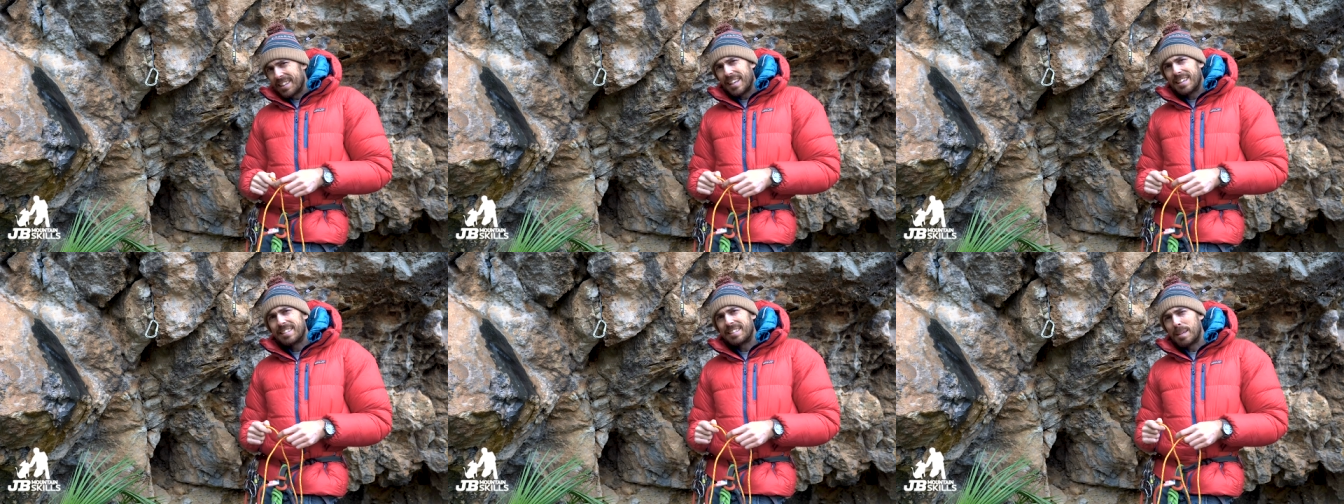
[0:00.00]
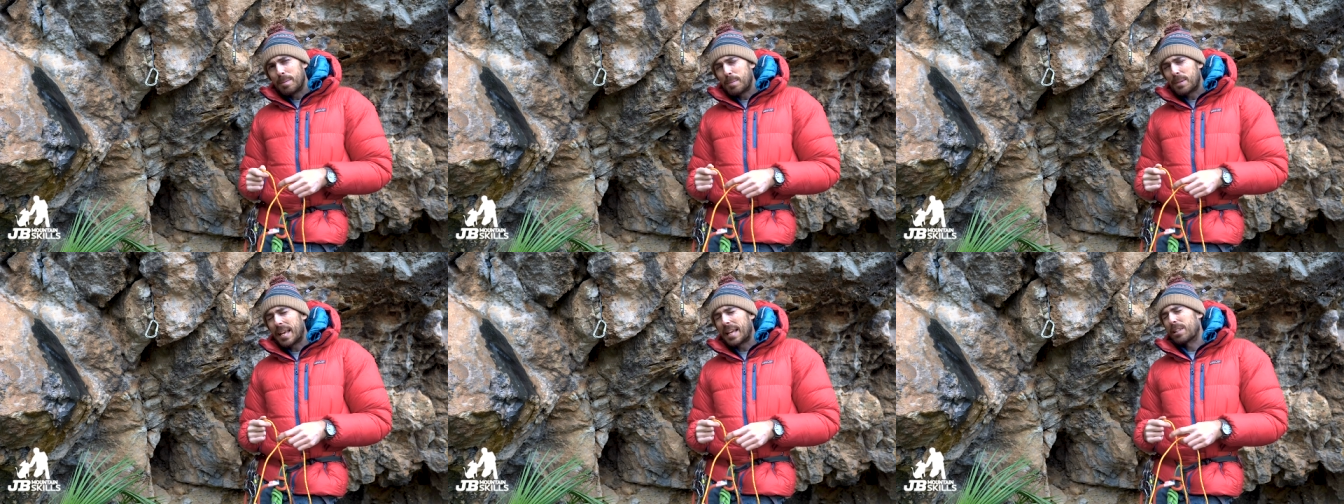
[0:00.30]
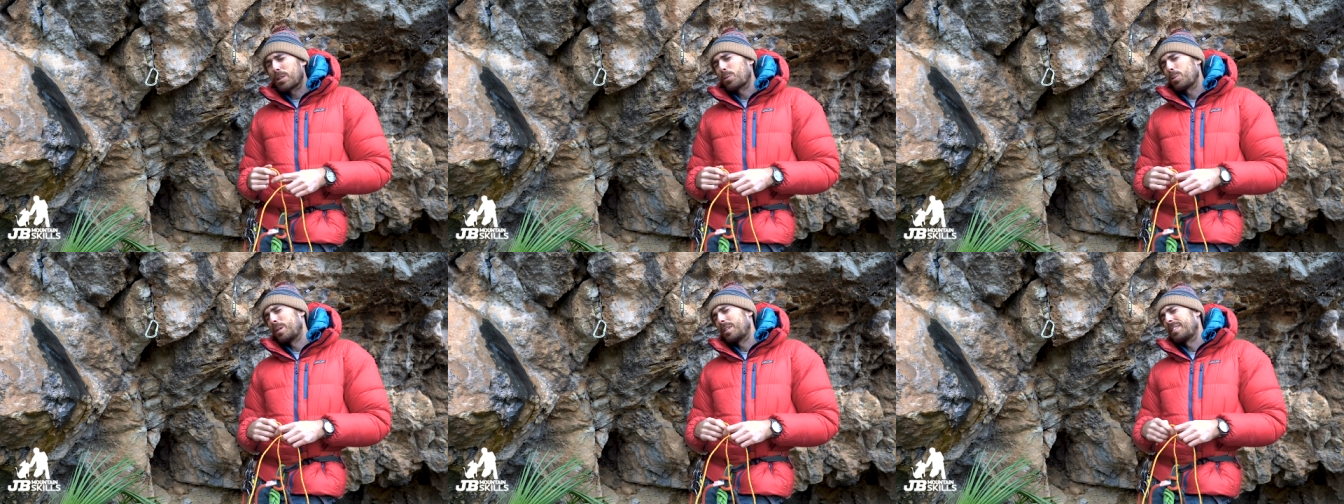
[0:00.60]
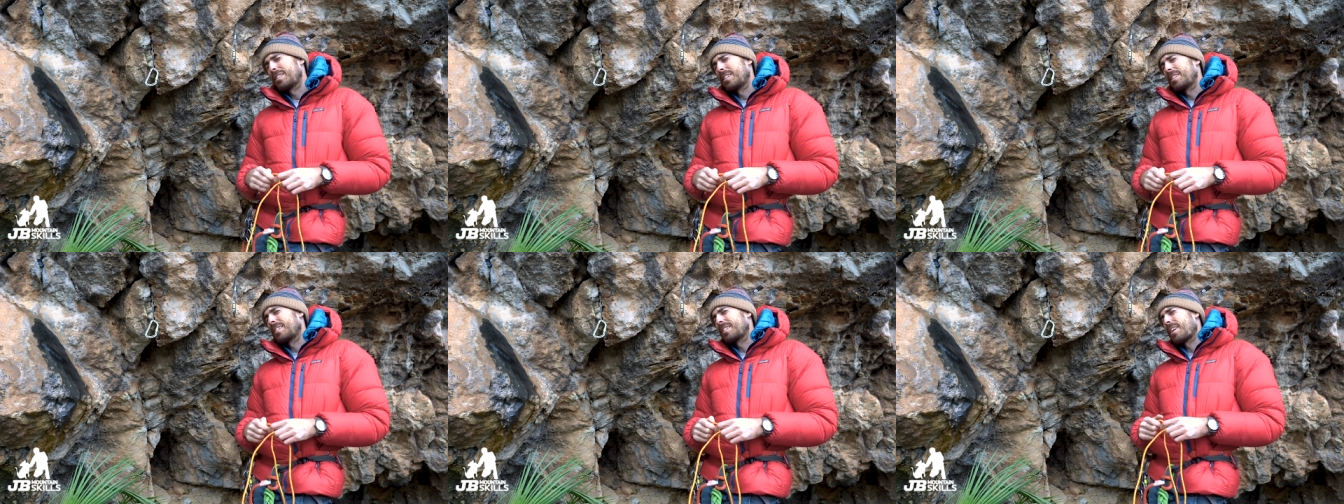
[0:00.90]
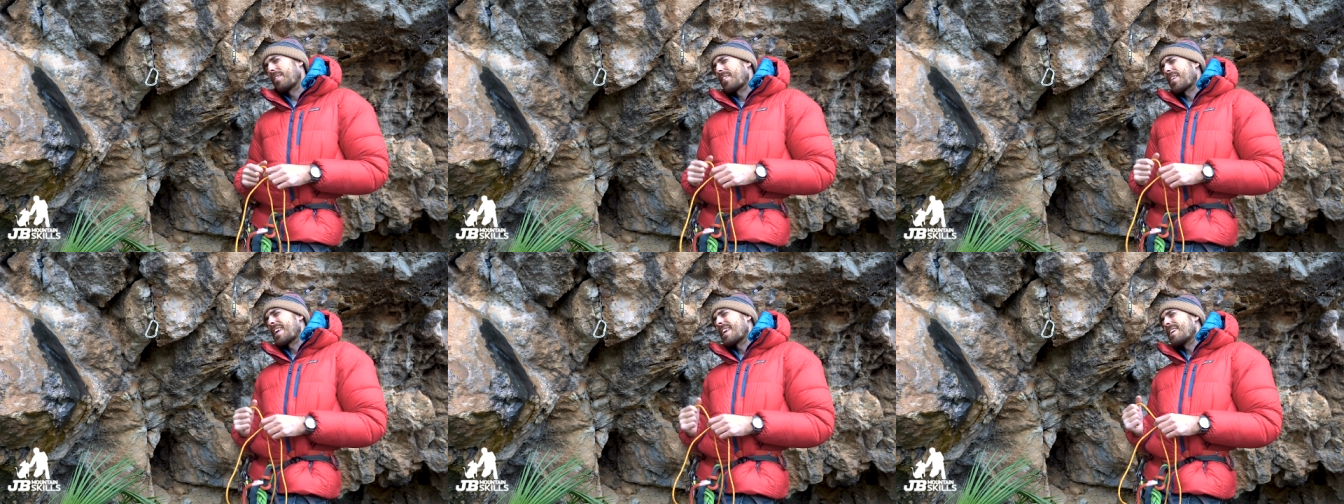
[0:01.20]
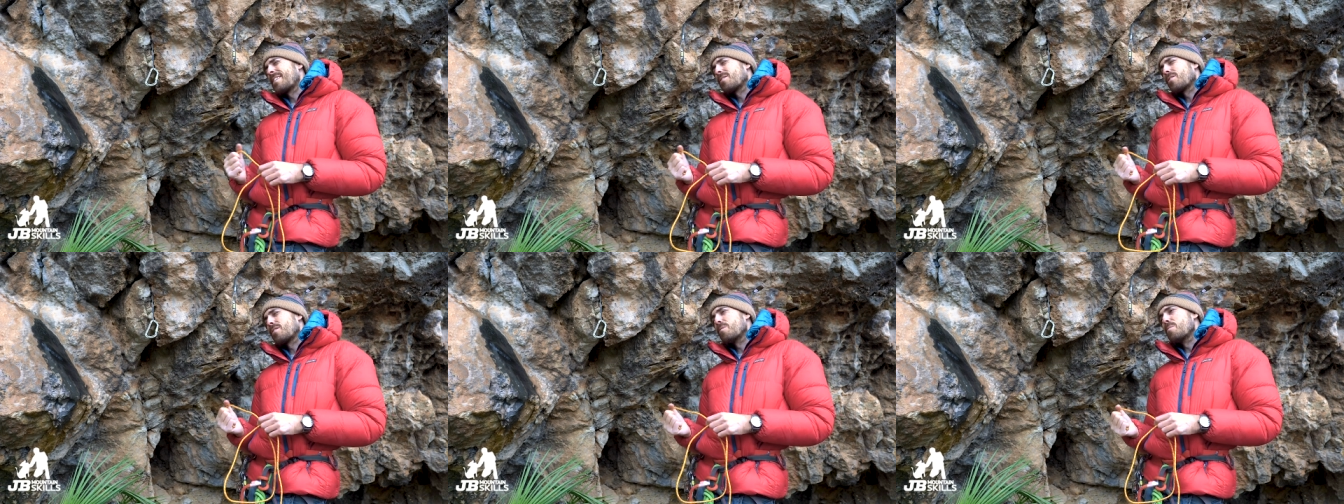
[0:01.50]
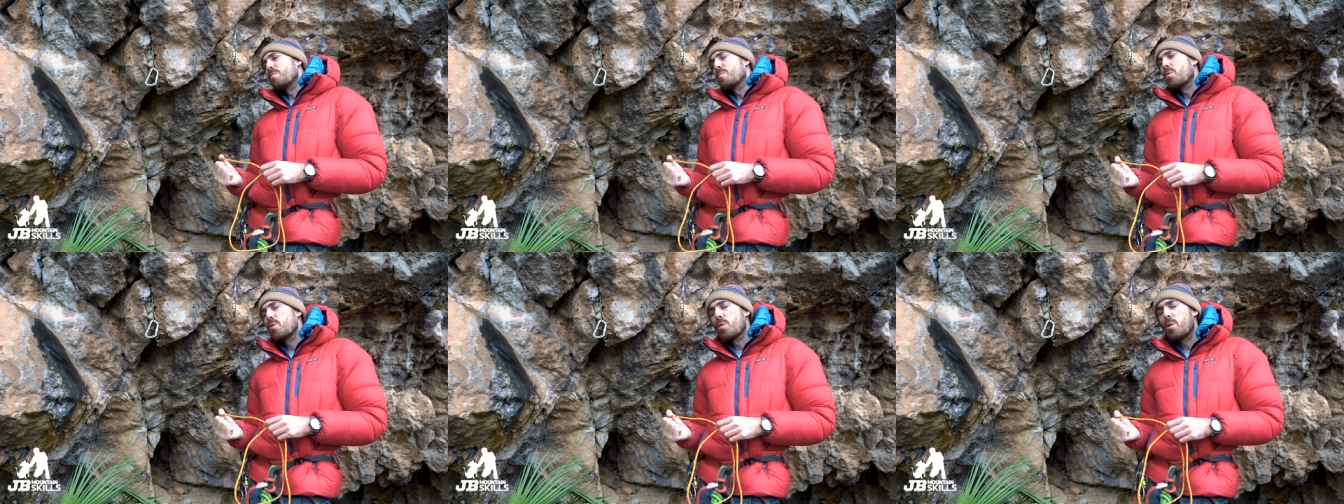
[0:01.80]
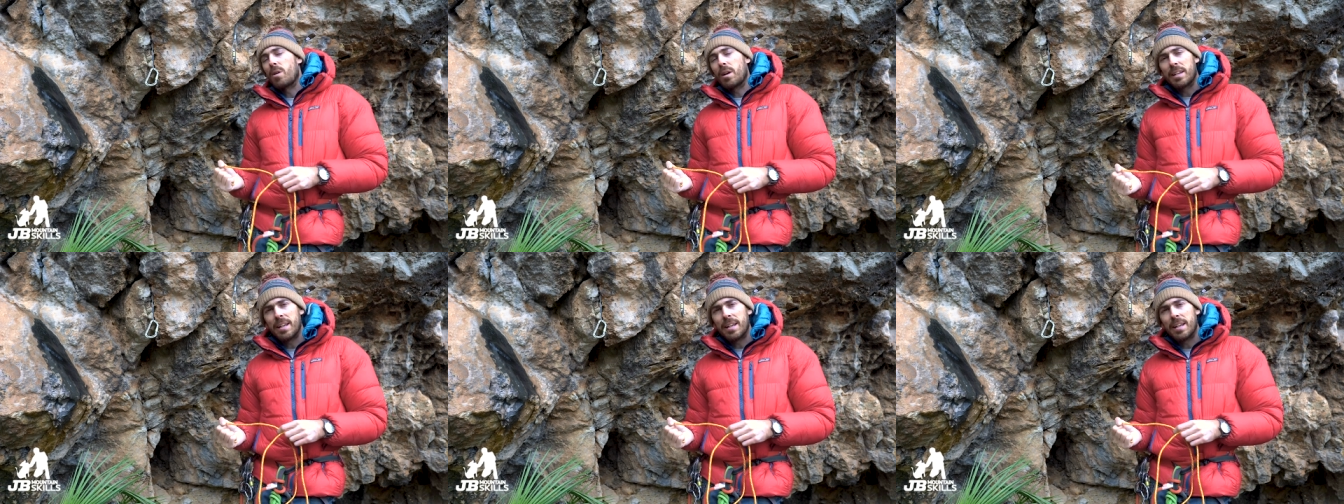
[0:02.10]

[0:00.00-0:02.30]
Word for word: they seem to get twists and stuff even more.